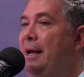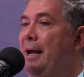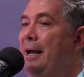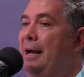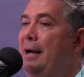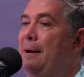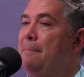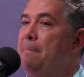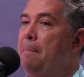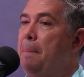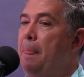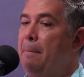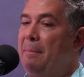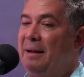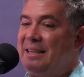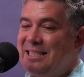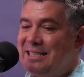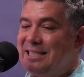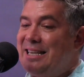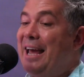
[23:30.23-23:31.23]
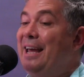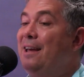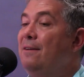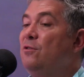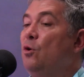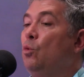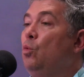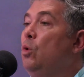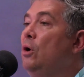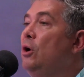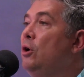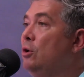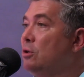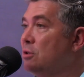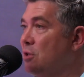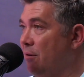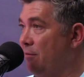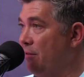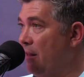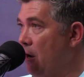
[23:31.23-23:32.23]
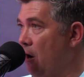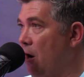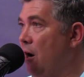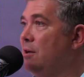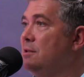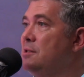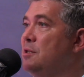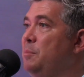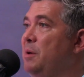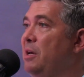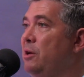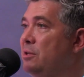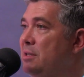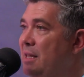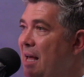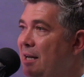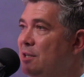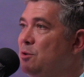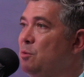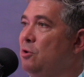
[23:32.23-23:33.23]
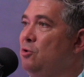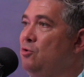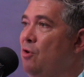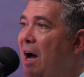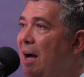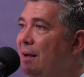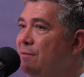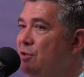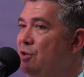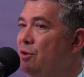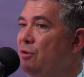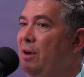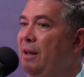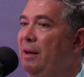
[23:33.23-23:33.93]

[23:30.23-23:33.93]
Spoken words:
but stay in the world of the arts, because that's what drives you.